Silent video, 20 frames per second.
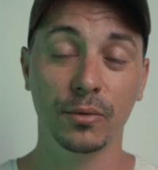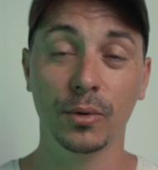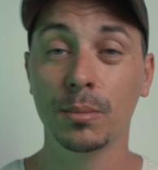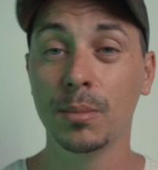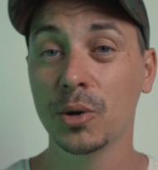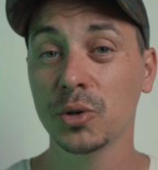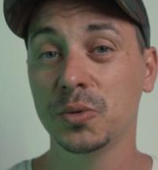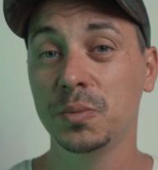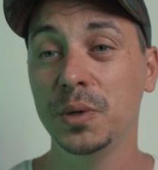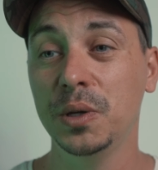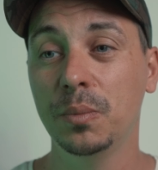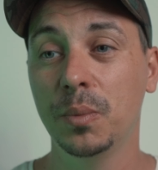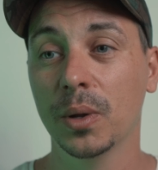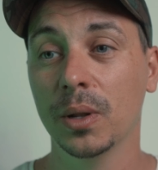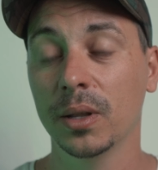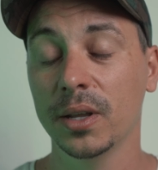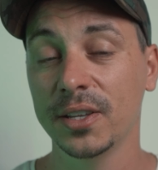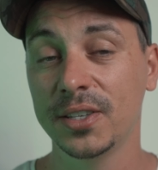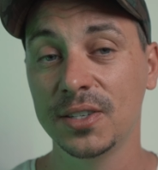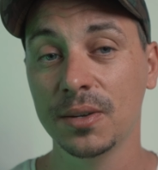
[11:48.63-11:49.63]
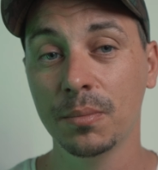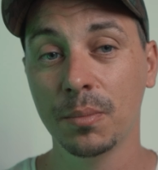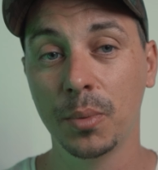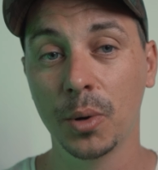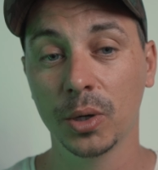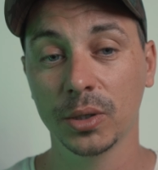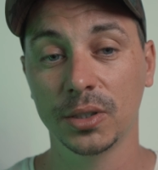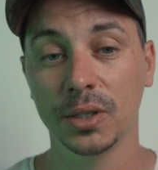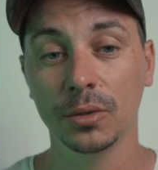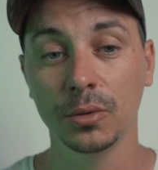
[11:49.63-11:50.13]
For most people, it's
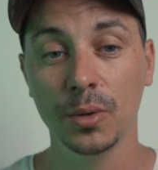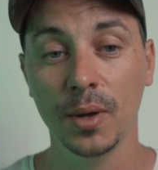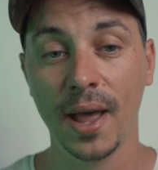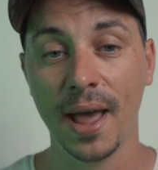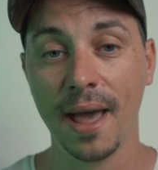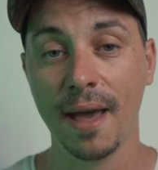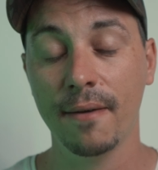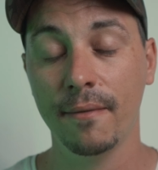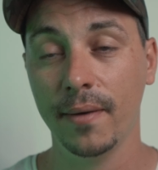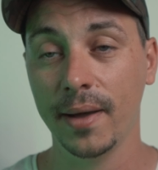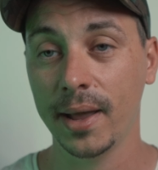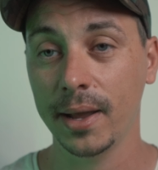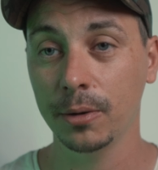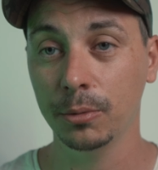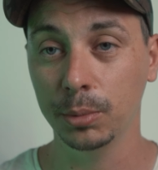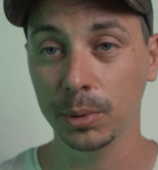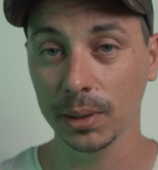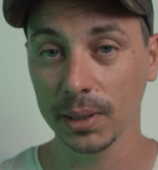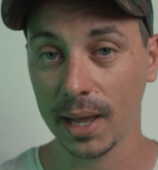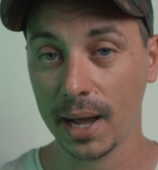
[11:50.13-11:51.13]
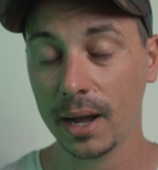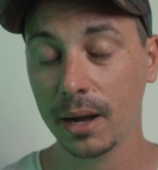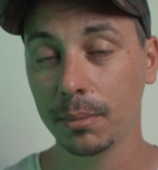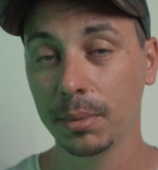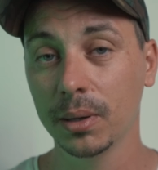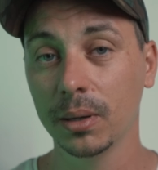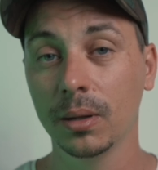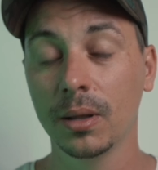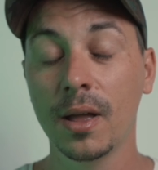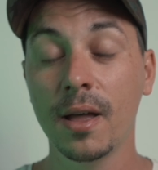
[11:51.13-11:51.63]
important to have a
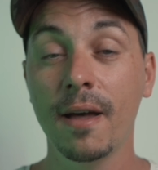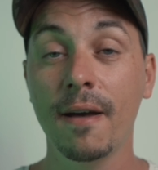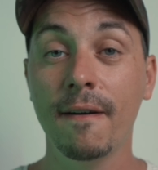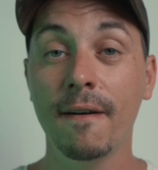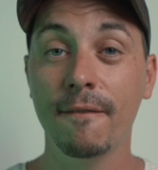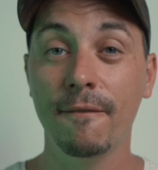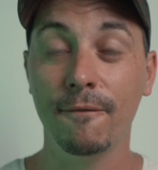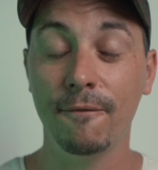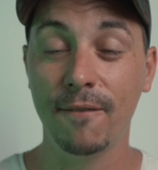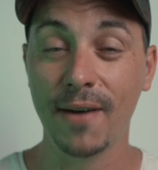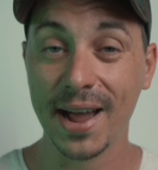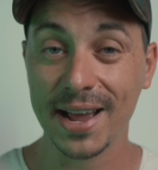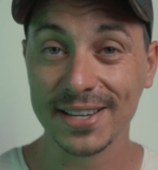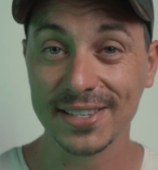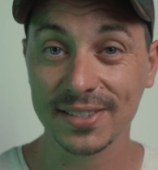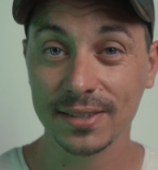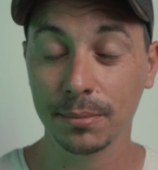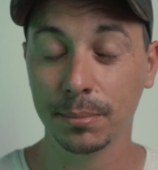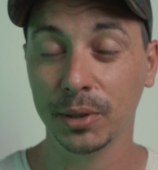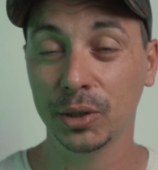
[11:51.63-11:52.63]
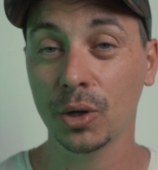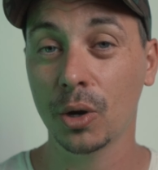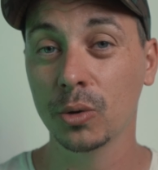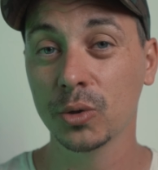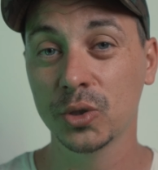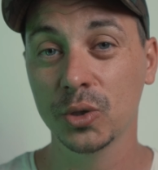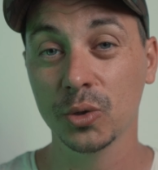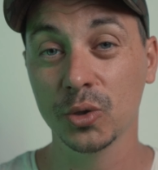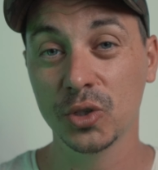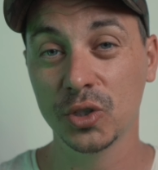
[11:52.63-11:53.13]
reliable, fast, but
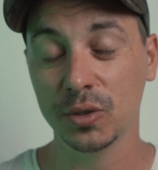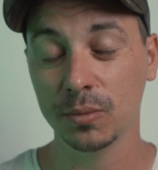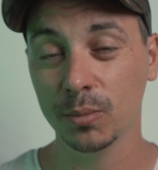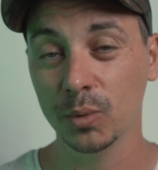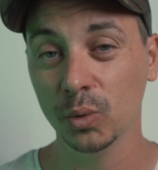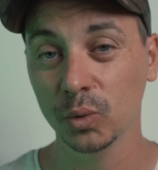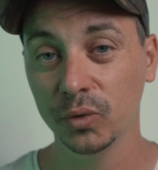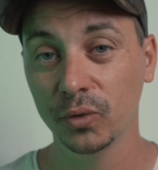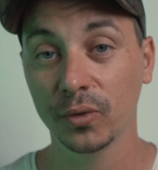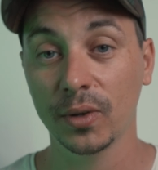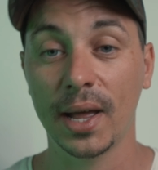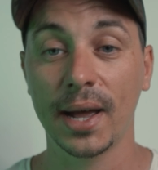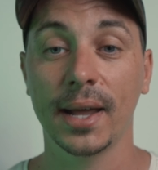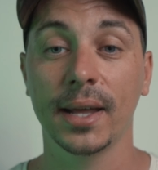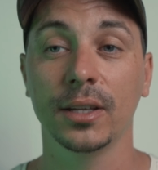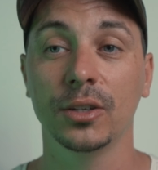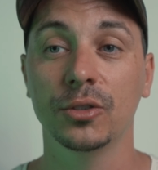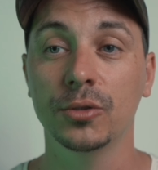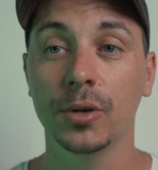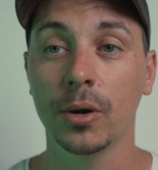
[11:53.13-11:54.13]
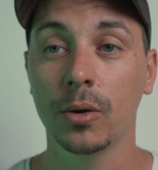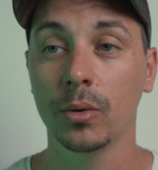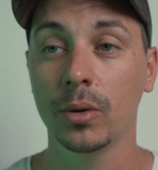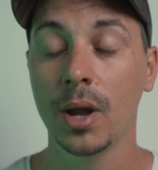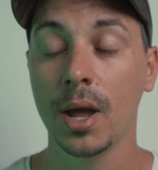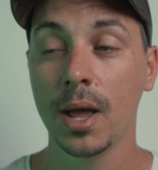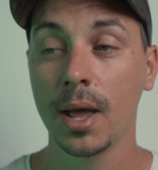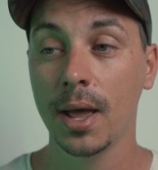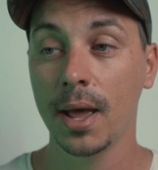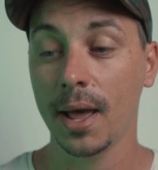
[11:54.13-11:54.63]
also smooth flying drone,
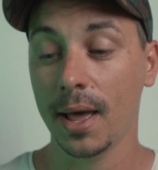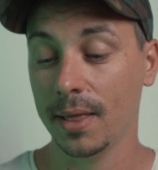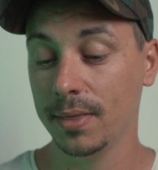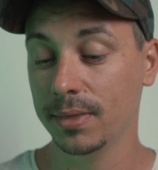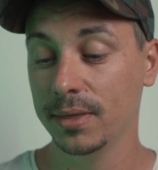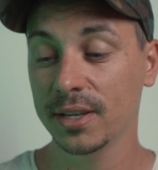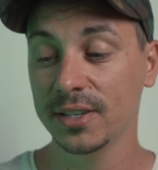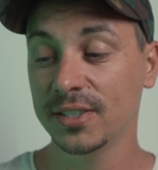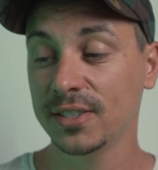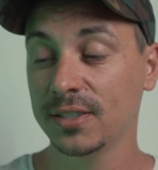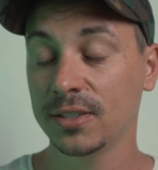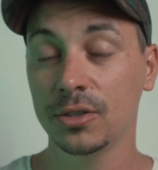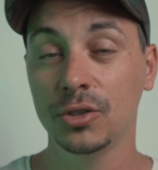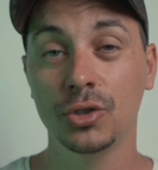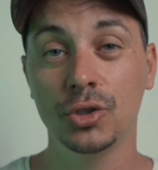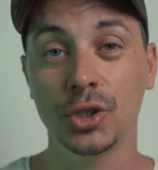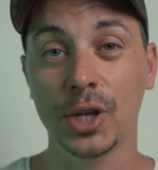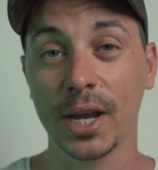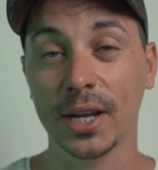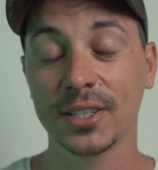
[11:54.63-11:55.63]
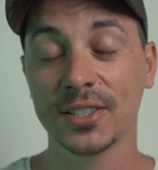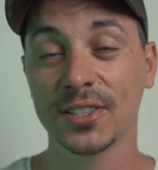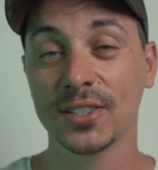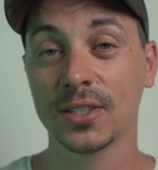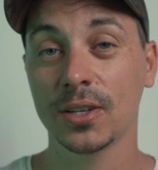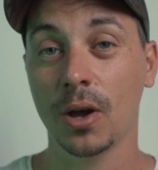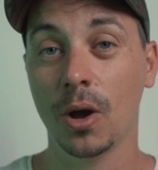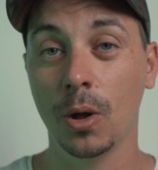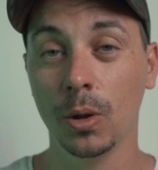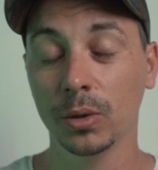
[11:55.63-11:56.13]
and this
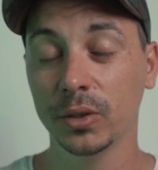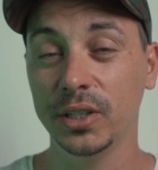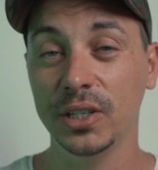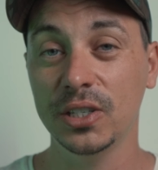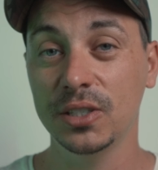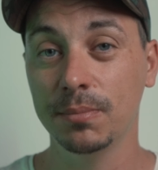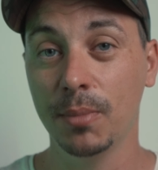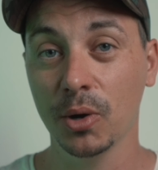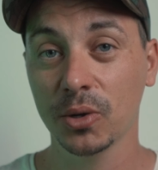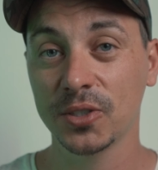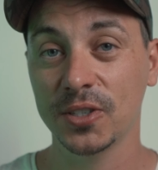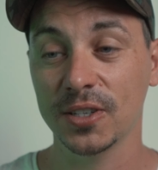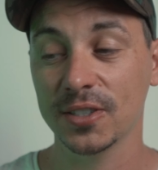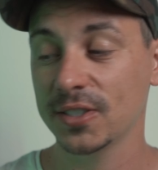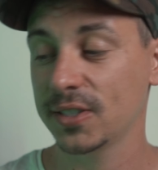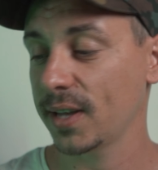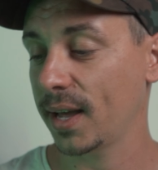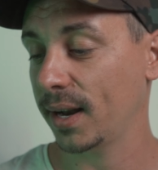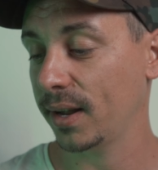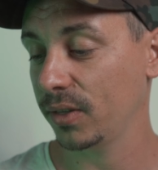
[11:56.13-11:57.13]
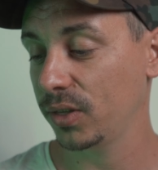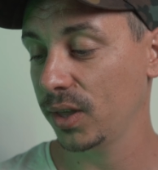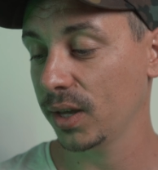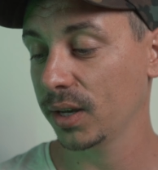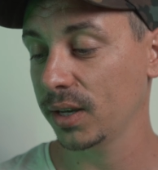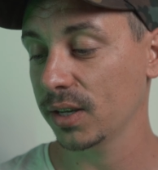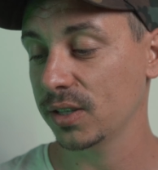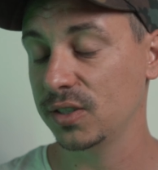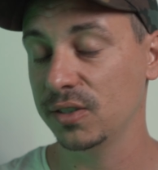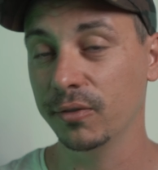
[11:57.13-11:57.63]
checks all these boxes. And I
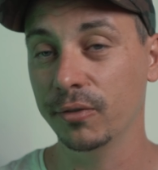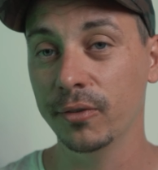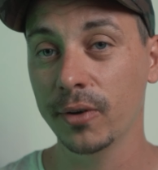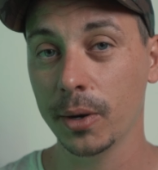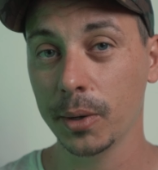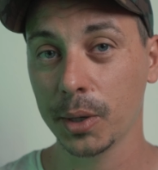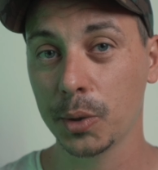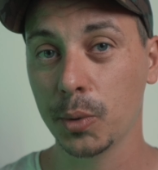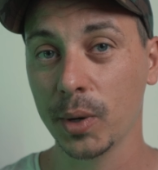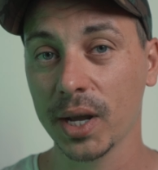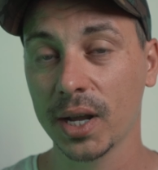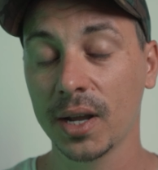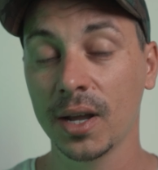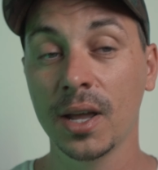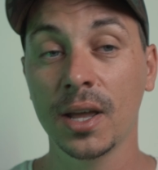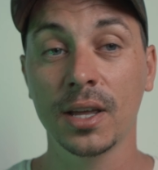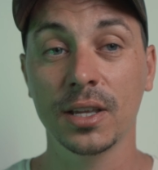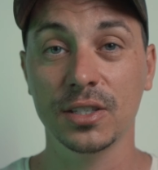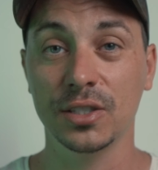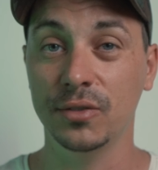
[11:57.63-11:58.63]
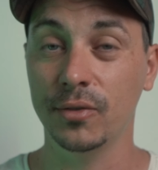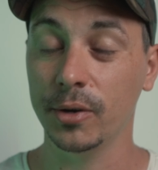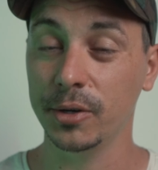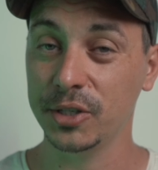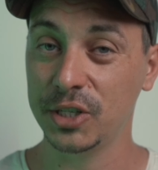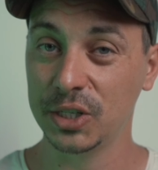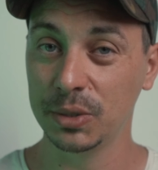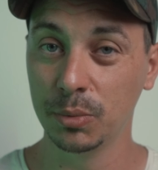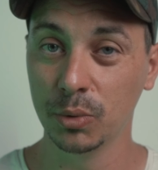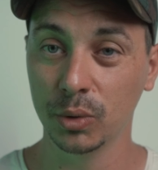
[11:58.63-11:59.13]
think it's very quick, it's very
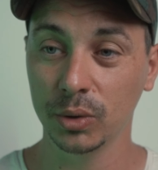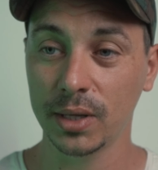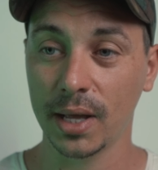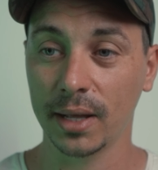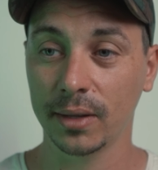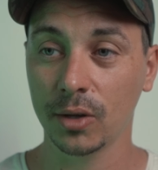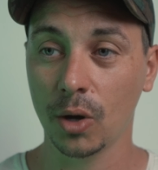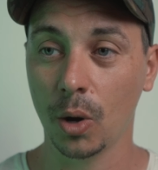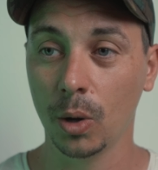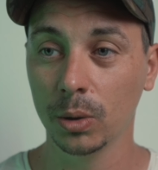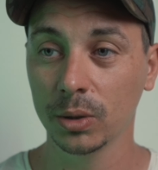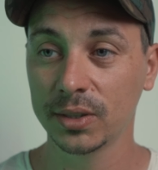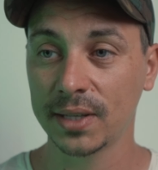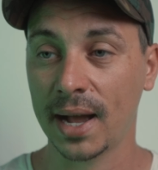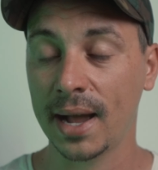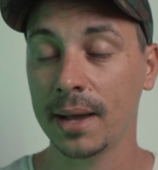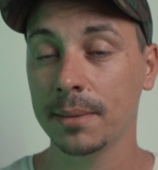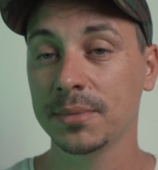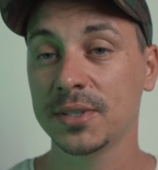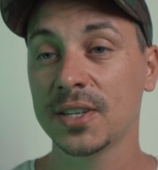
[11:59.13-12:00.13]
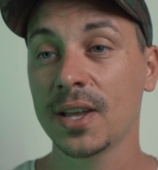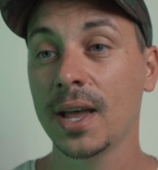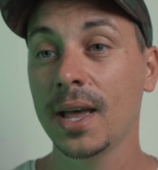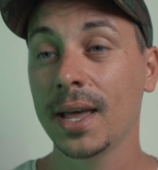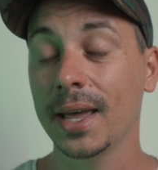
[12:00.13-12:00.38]
smooth at all times.